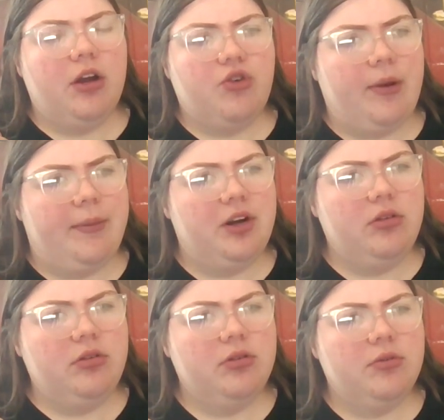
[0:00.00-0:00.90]
a
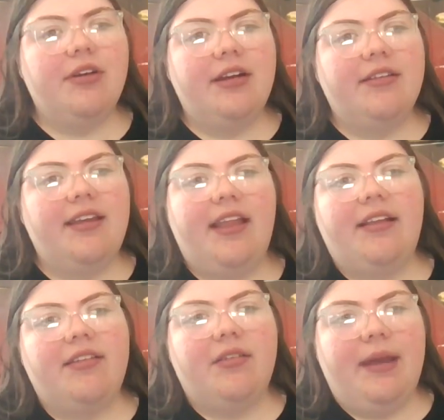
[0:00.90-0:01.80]
criminal, you're gonna say
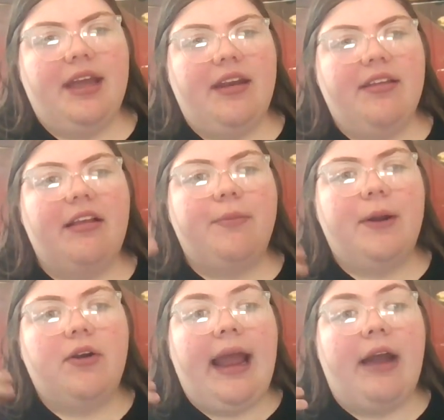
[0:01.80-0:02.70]
that doesn't make any sense.
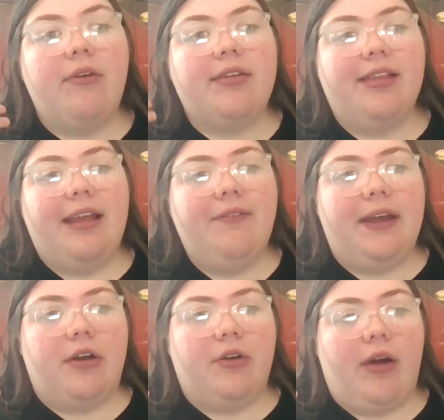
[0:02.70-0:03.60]
But her hair is
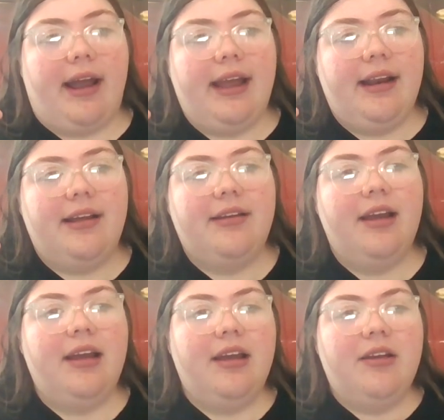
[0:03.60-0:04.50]
living, right? And
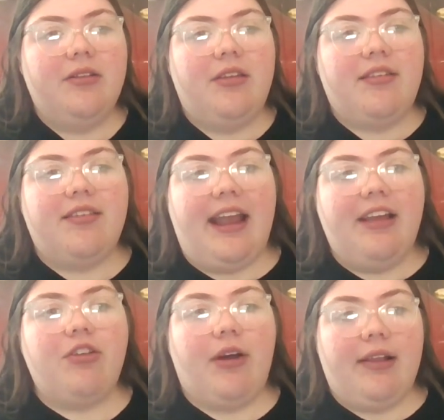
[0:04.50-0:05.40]
the
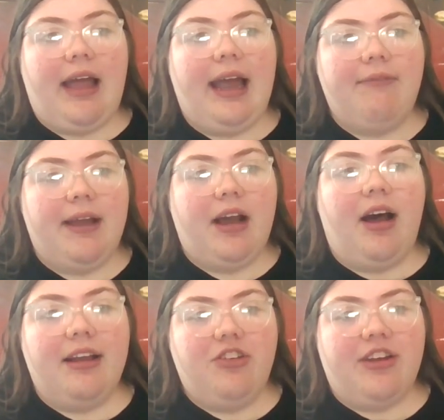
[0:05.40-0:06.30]
snakes are alive and
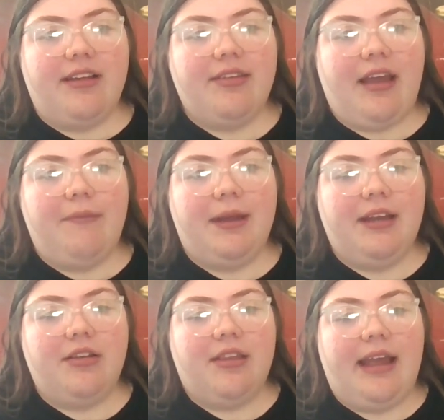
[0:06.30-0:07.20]
conscious. I
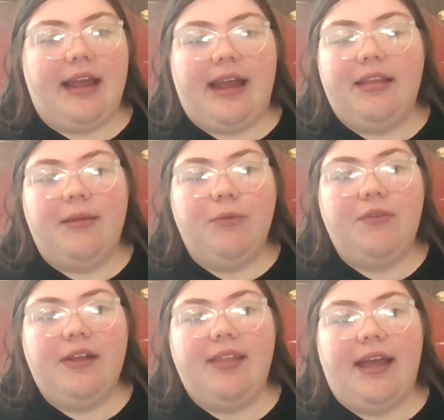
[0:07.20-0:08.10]
mean, they in the
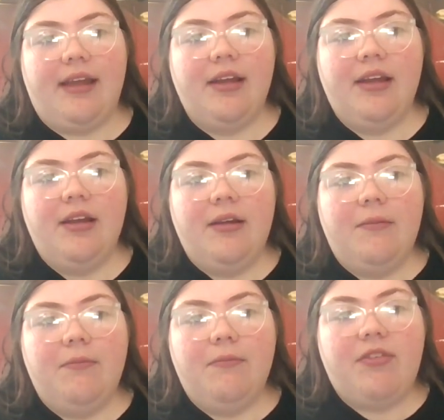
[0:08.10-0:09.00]
movie they
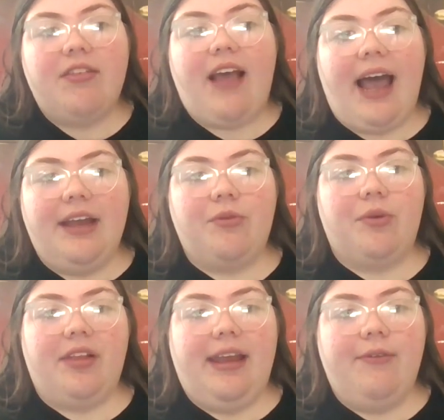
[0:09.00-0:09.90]
sigh in
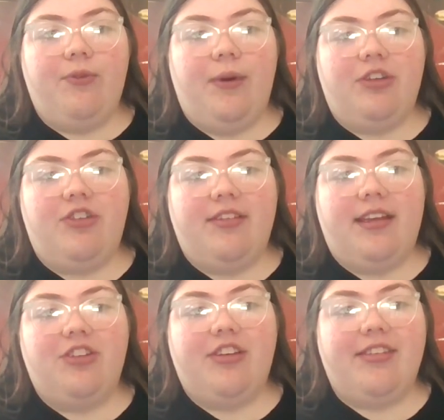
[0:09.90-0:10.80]
relief when she
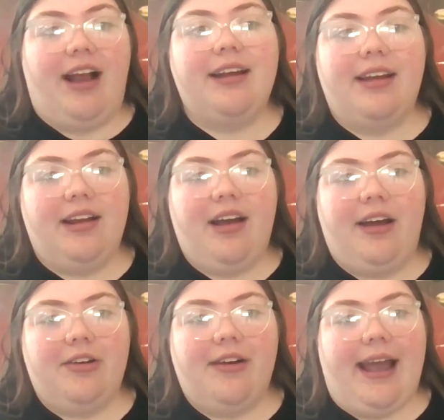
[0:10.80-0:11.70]
says she's not gonna
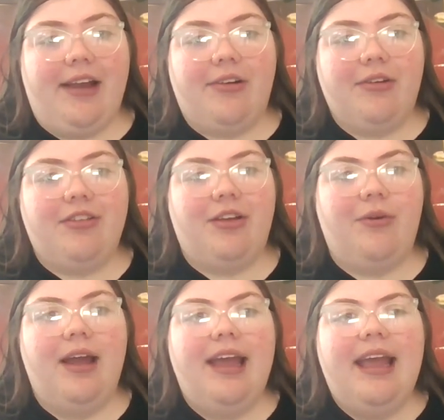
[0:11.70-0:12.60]
cut her hair.
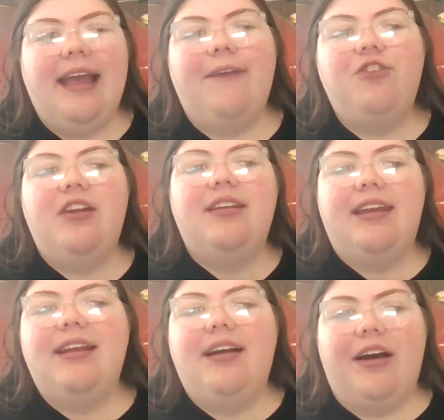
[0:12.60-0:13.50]
So if she
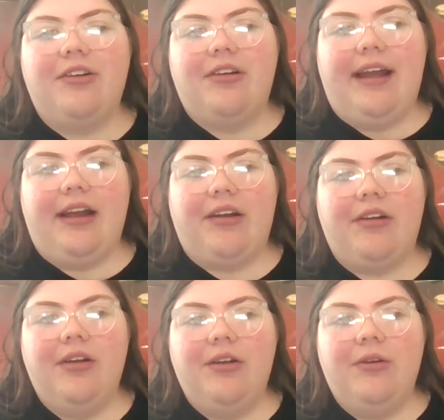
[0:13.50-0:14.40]
did cut her hair,